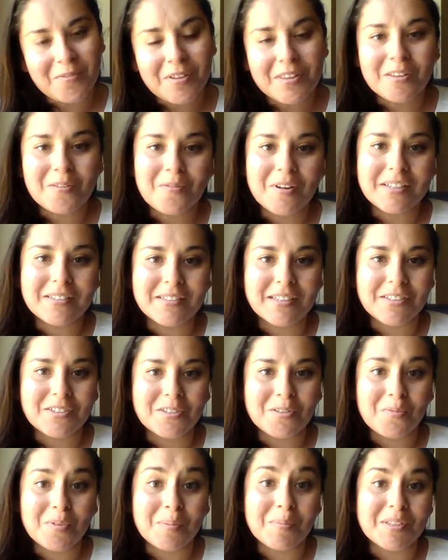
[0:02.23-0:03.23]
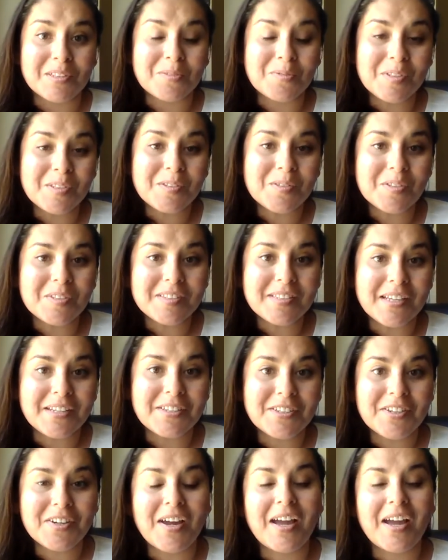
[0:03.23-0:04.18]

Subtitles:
with the West Central Women's Resource Center,